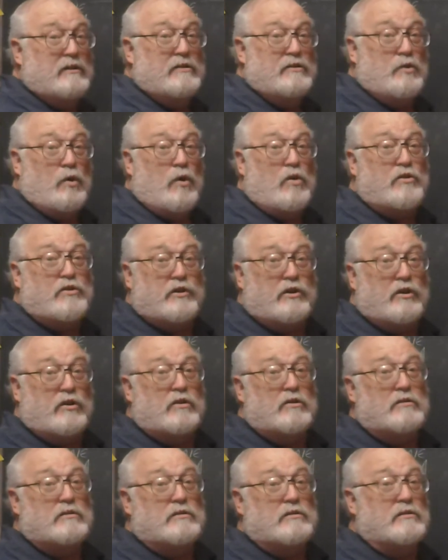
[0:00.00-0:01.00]

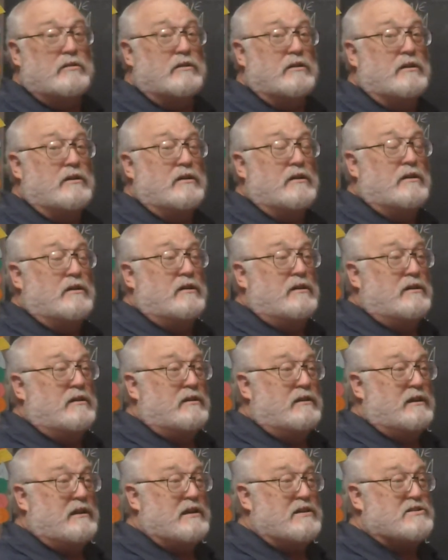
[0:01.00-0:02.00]
Northerner
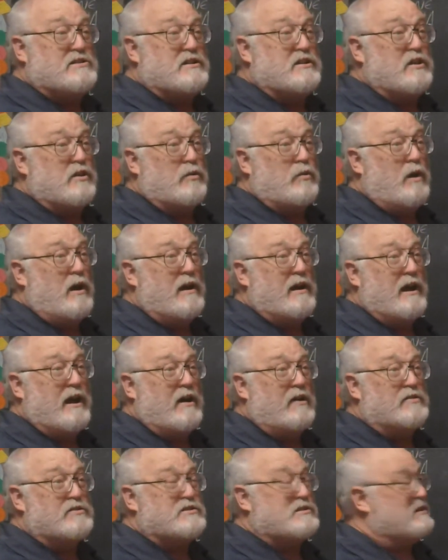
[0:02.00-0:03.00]
gets into the White House